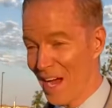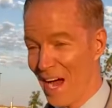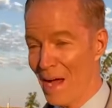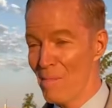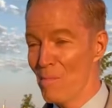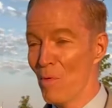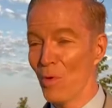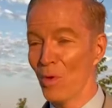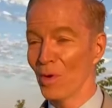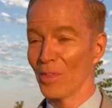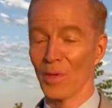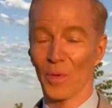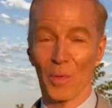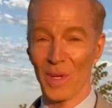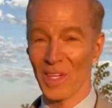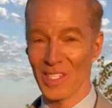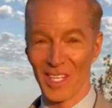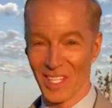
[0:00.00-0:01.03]
I'm more
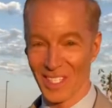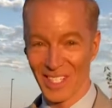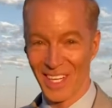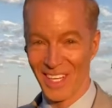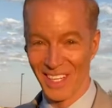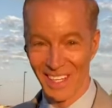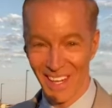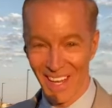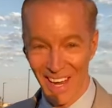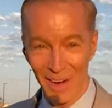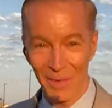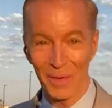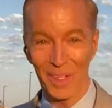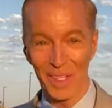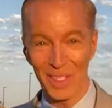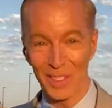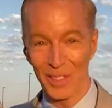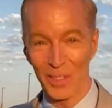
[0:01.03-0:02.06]
the recess kid. I
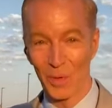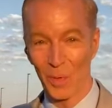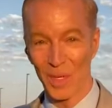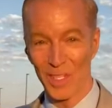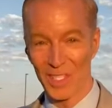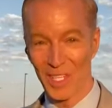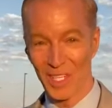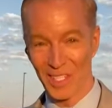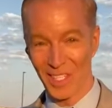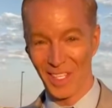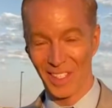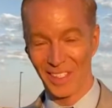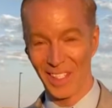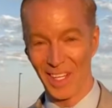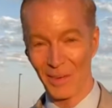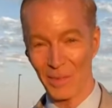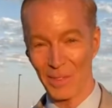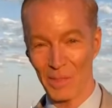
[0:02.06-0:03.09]
relate to the recess
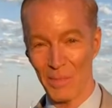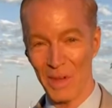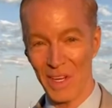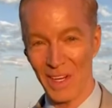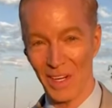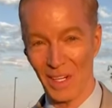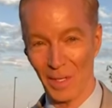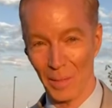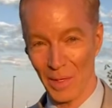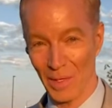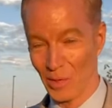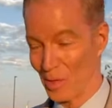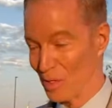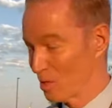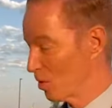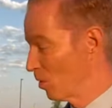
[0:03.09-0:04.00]
kid. That was me in elementary